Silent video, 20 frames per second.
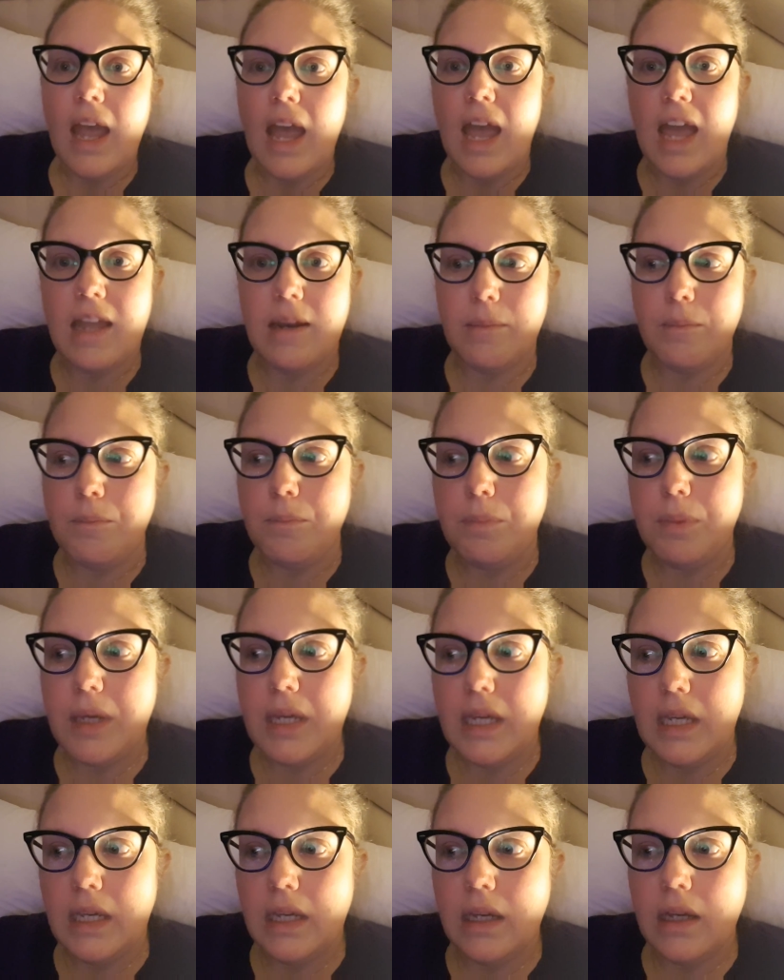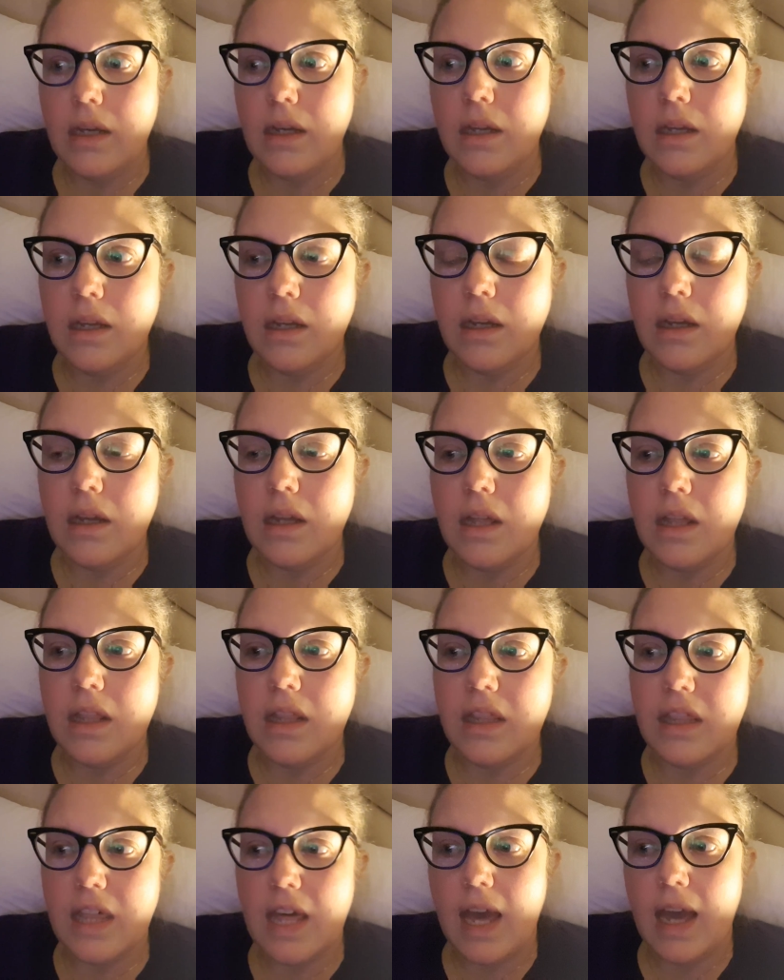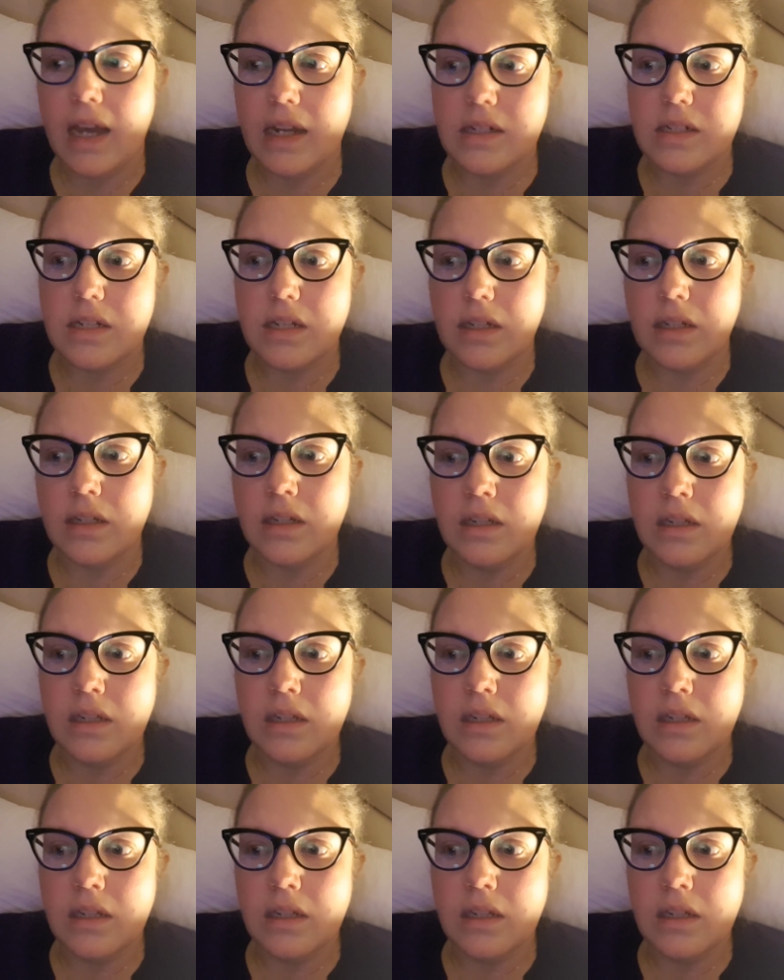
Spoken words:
and B, that